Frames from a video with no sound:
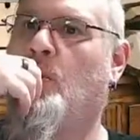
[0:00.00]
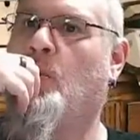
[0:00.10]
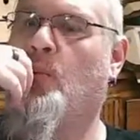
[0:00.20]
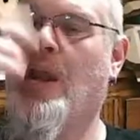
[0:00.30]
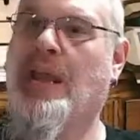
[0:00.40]

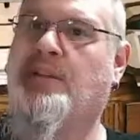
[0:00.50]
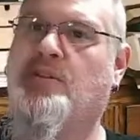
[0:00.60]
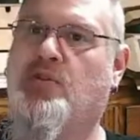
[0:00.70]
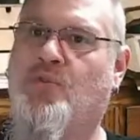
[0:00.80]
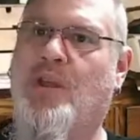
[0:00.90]
the
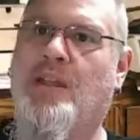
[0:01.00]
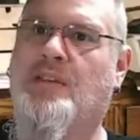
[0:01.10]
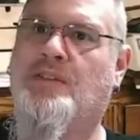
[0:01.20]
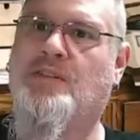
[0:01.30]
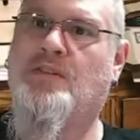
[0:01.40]
ranked
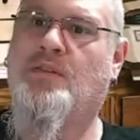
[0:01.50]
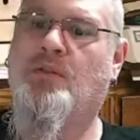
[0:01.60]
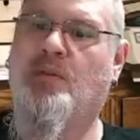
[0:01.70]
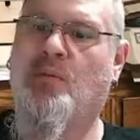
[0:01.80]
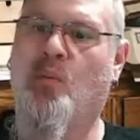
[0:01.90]
traits
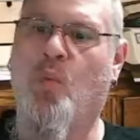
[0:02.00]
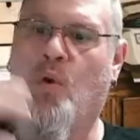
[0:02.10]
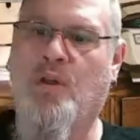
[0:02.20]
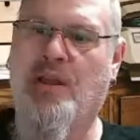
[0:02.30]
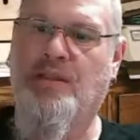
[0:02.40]

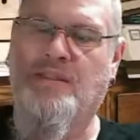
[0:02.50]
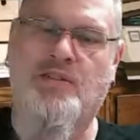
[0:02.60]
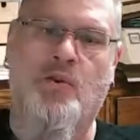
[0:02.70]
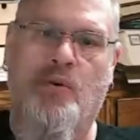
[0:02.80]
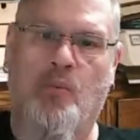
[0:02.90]
work in
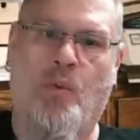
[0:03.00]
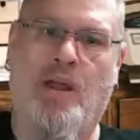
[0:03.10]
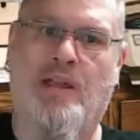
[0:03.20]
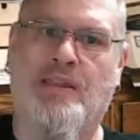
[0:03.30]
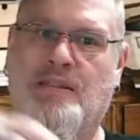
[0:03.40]
certain
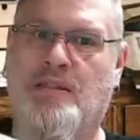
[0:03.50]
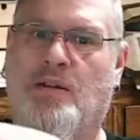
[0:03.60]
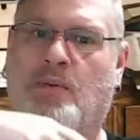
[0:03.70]
ways.